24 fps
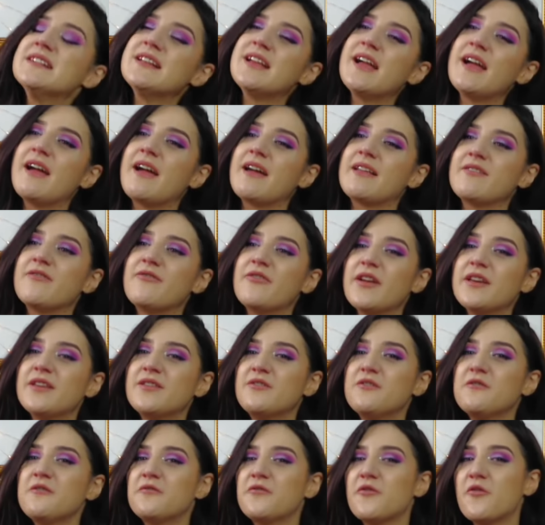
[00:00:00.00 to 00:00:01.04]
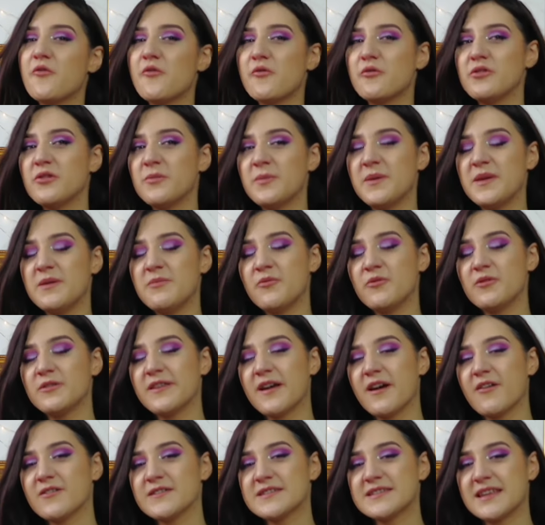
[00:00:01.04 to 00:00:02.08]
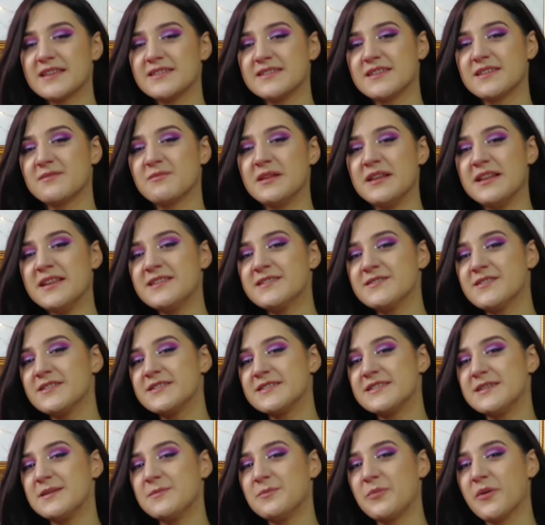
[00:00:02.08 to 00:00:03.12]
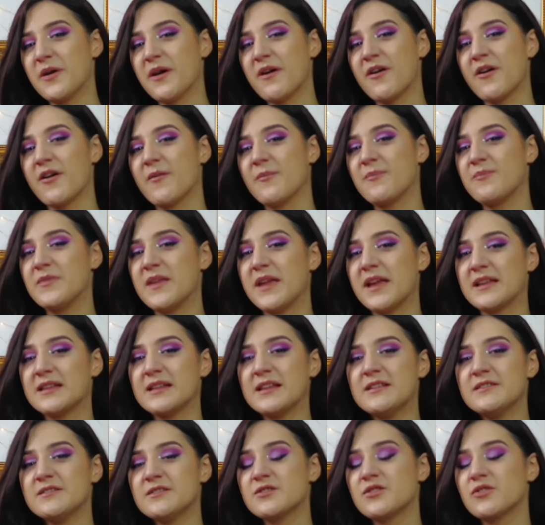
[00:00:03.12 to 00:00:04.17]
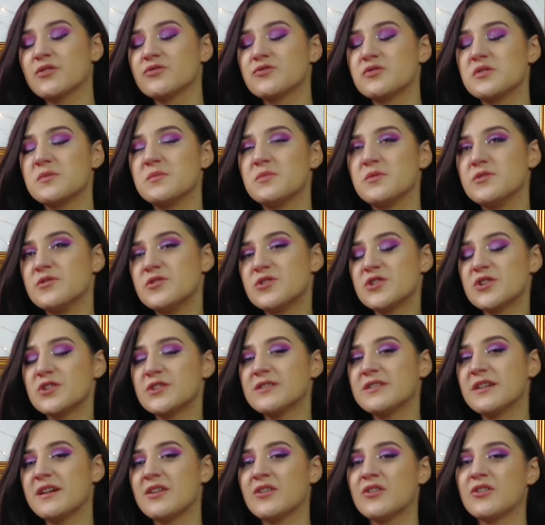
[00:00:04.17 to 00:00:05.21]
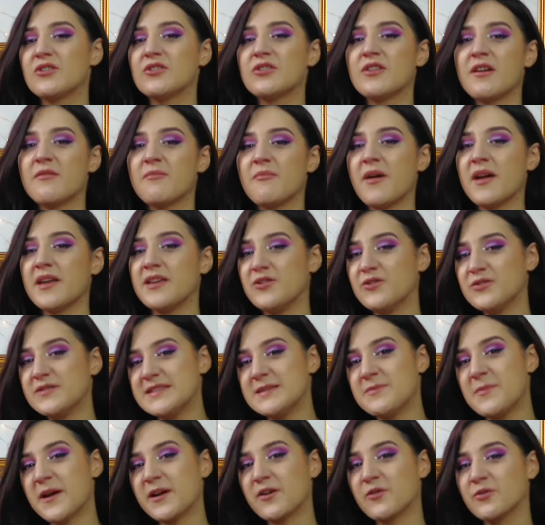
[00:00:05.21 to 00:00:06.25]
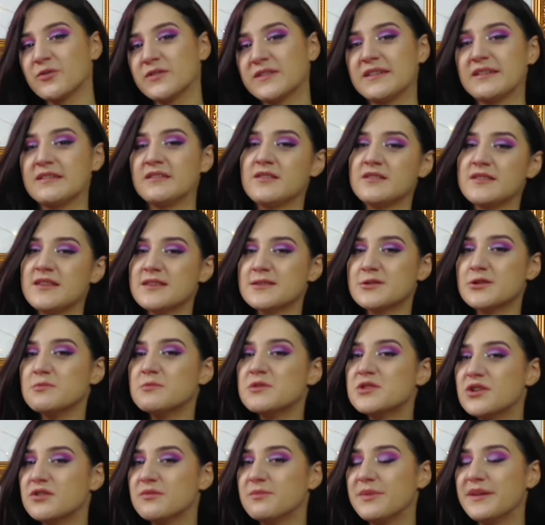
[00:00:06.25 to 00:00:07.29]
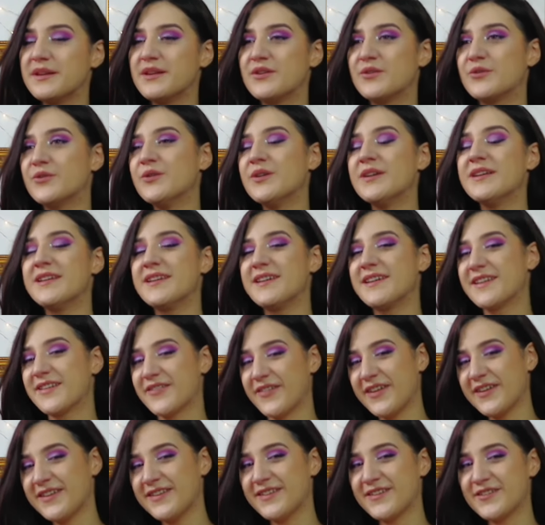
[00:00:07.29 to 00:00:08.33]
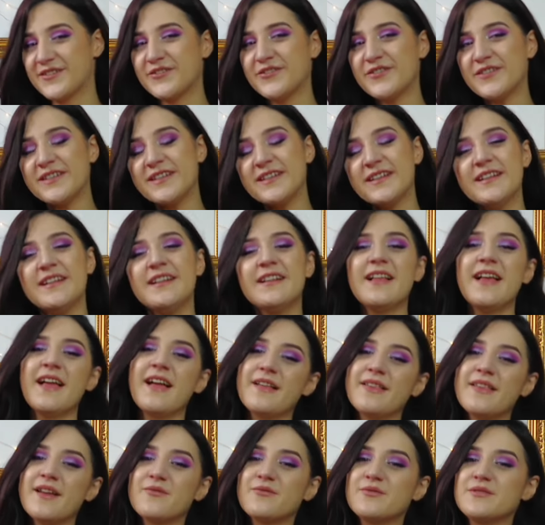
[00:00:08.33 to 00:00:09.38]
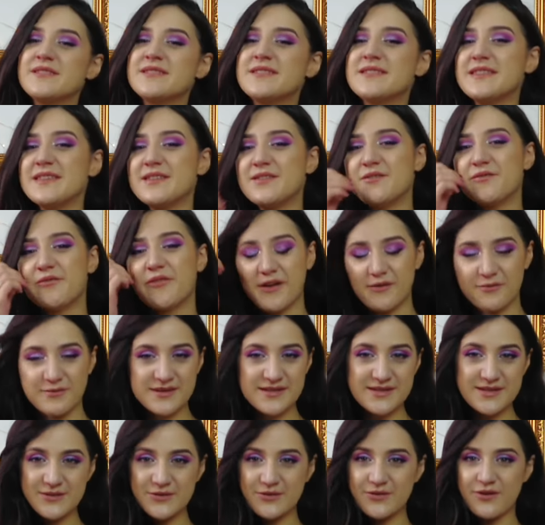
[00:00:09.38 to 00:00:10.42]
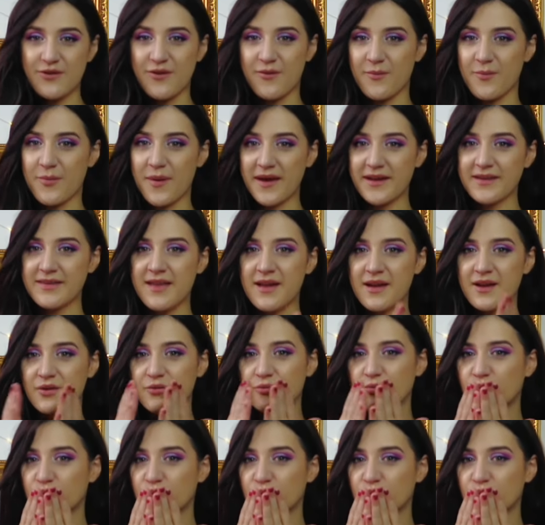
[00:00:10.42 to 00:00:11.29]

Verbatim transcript: And thank you for all the people that are sending little tip um, and little contribution on my YouTube account in the description below. Thank you. And I will see you very soon. Bye now.